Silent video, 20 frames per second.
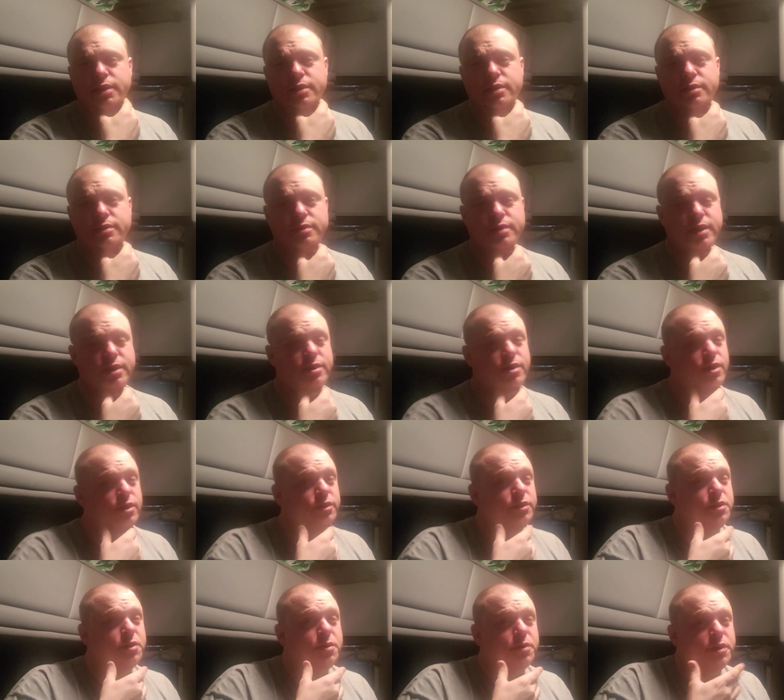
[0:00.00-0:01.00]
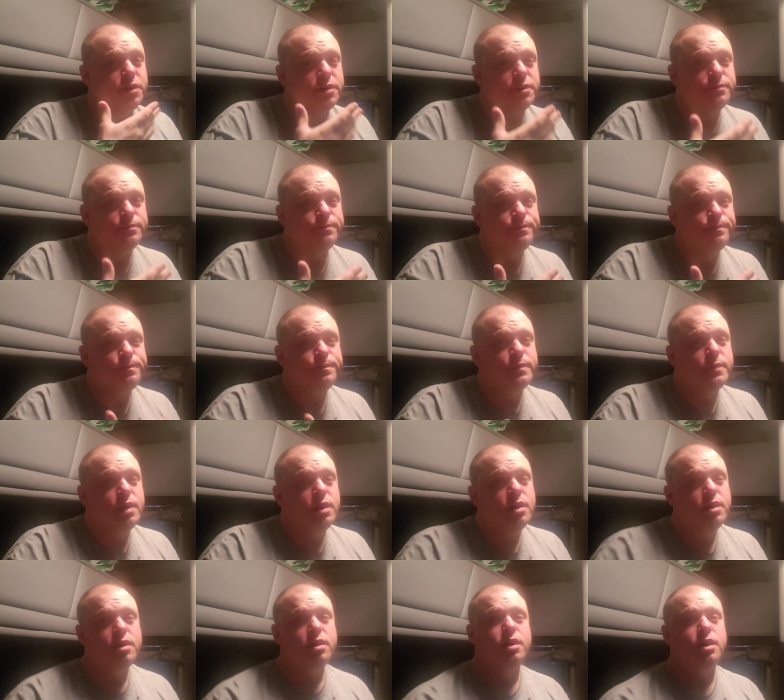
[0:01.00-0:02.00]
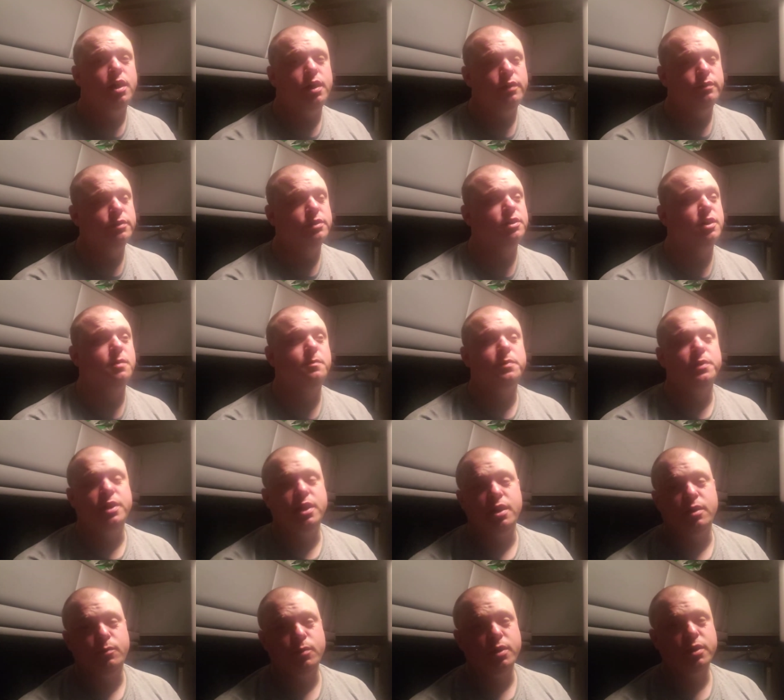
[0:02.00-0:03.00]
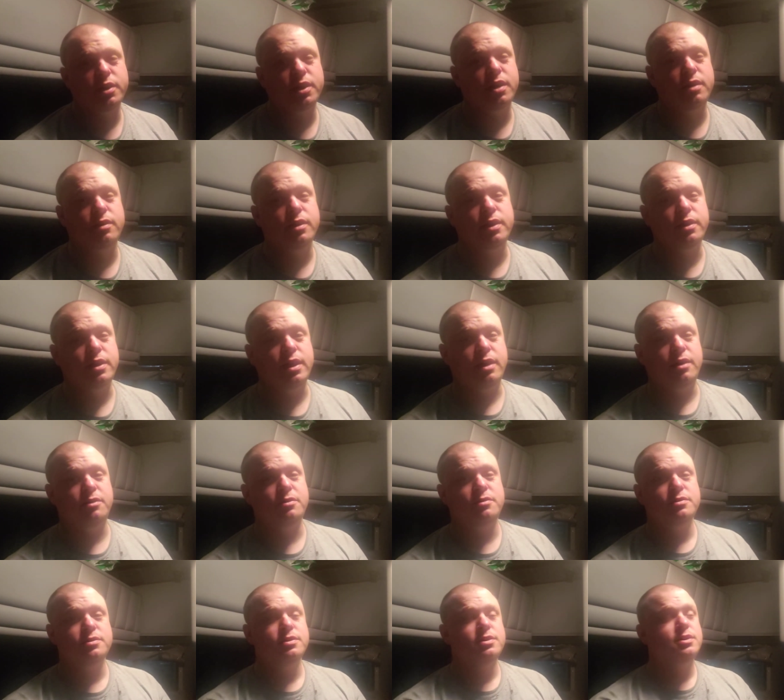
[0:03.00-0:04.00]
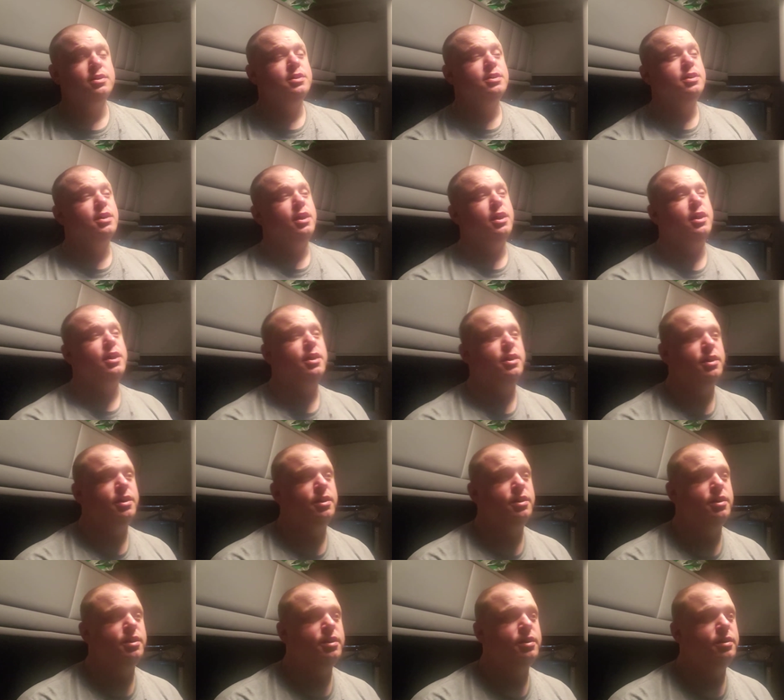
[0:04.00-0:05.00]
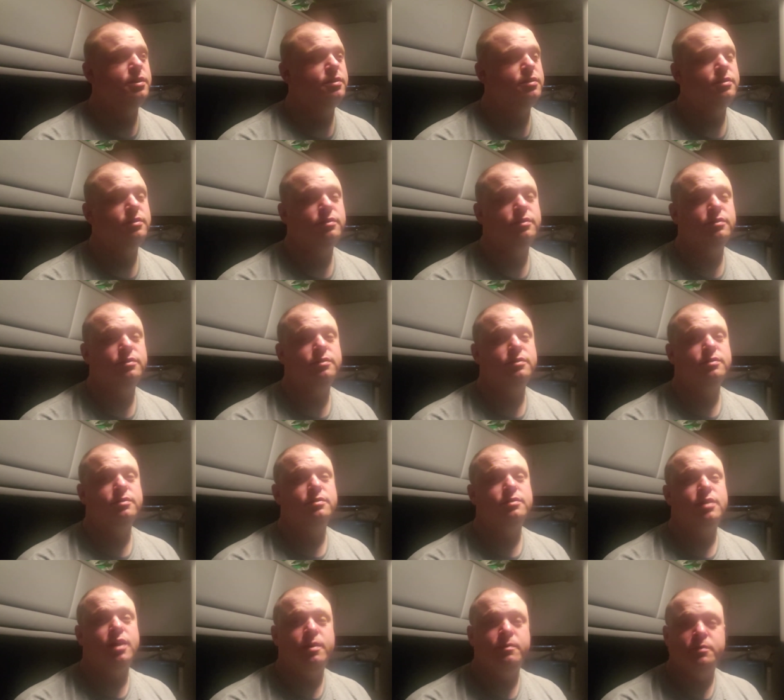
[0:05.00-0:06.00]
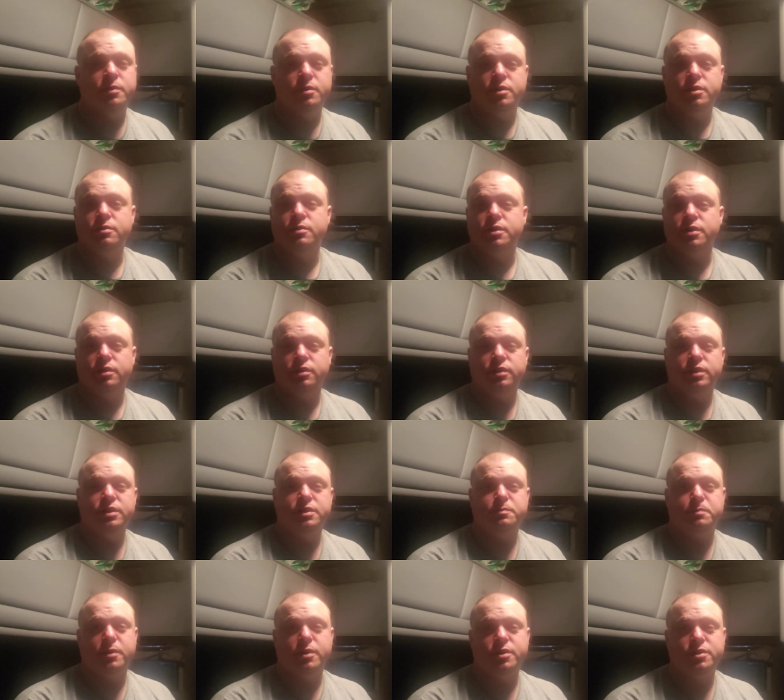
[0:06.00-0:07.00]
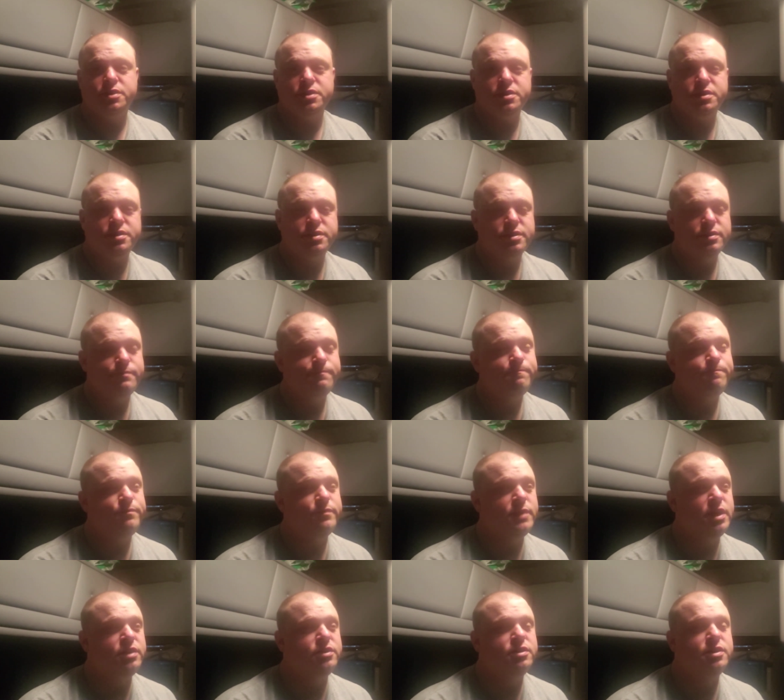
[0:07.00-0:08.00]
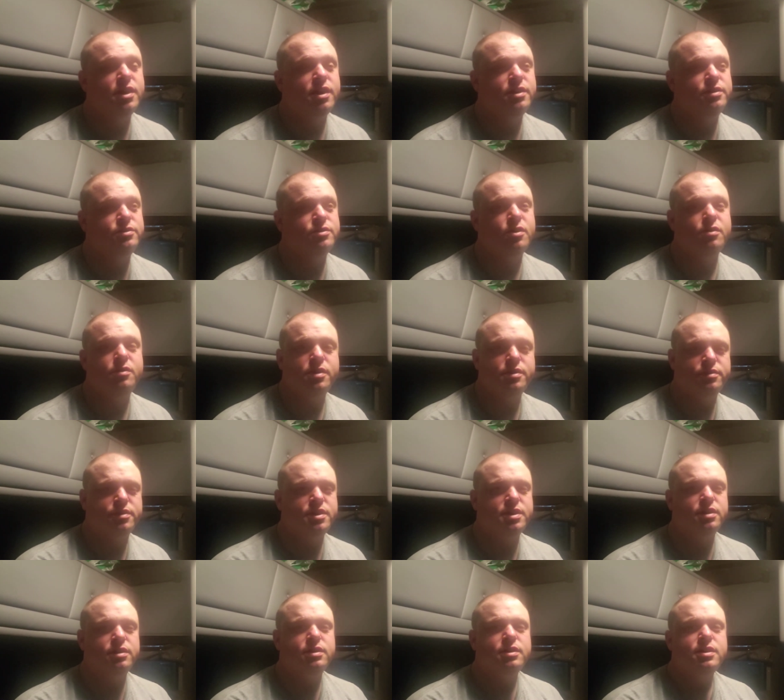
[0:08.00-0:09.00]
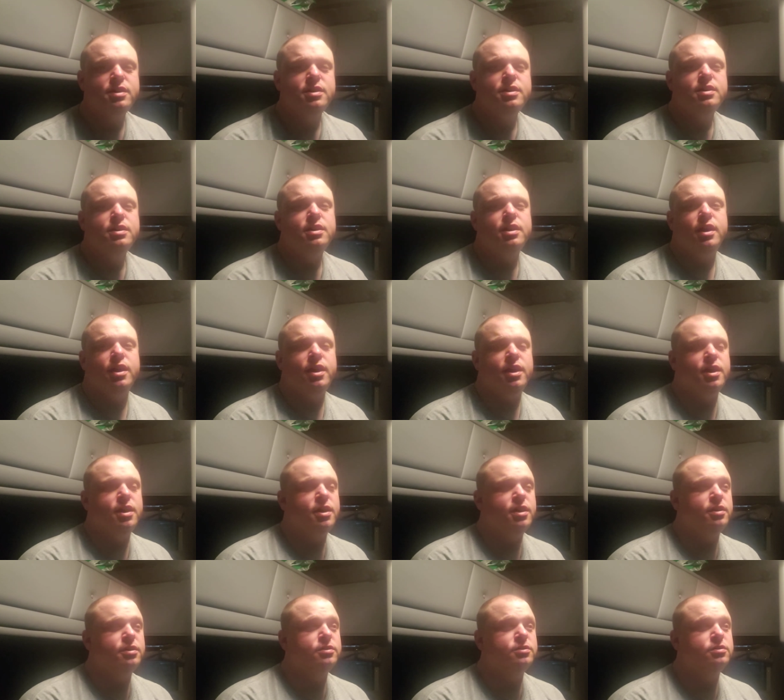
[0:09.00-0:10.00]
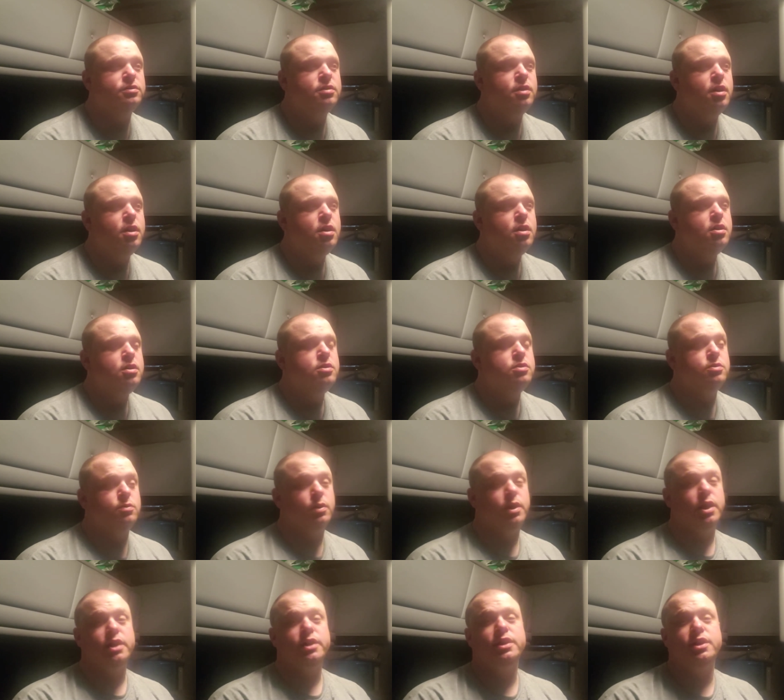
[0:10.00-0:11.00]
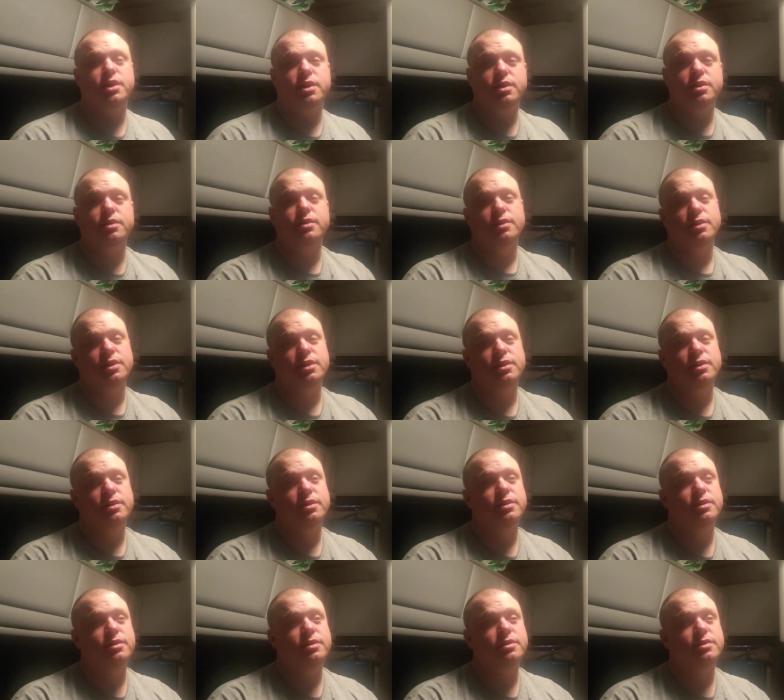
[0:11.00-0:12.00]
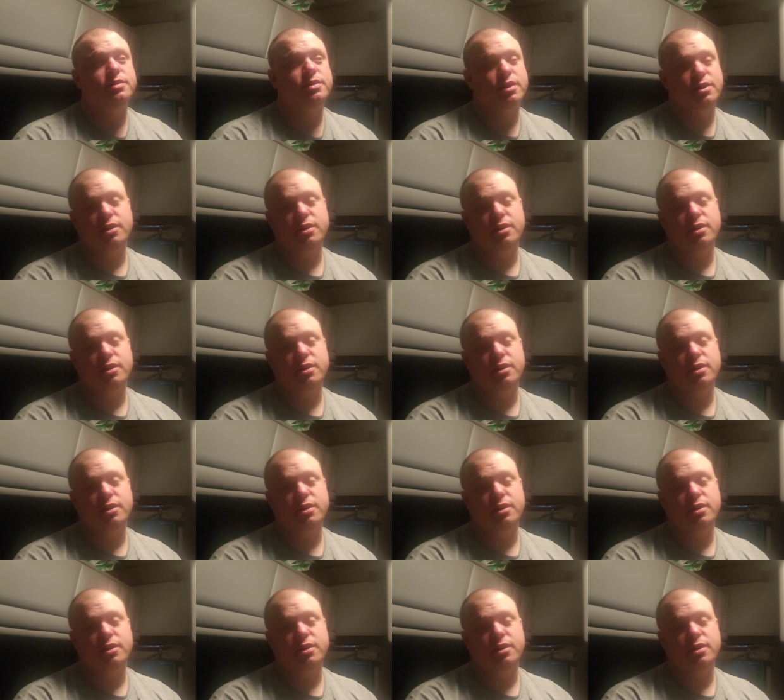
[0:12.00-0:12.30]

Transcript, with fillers: is I called the owner of the company I work at right now, and I'm doing a lease purchase, as you guys know, I think. And so what I did is I